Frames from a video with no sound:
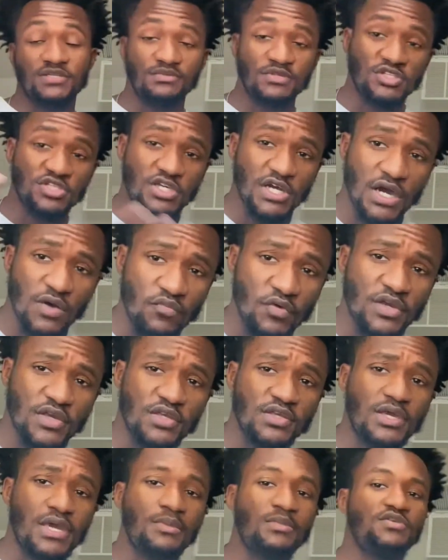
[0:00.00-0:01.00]
I'm the John
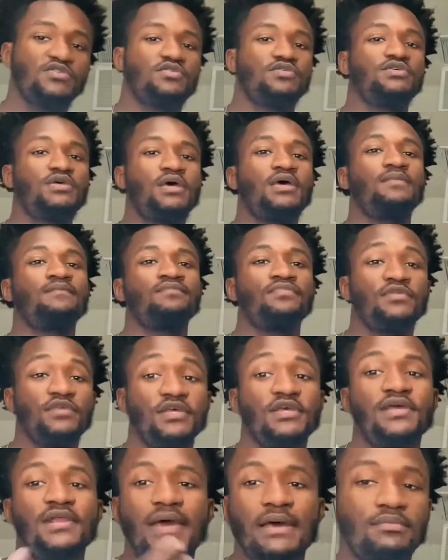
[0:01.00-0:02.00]
Wicked Gaming. So yeah,
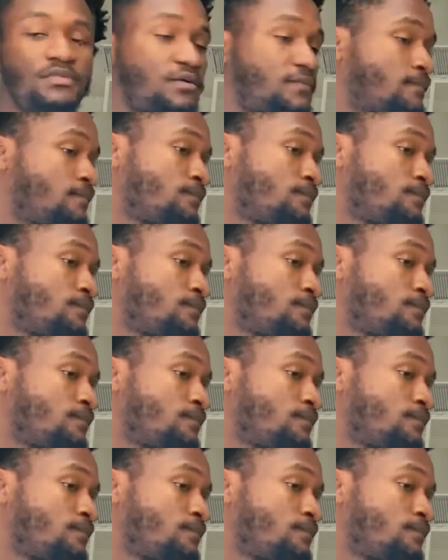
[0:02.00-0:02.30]
get at me.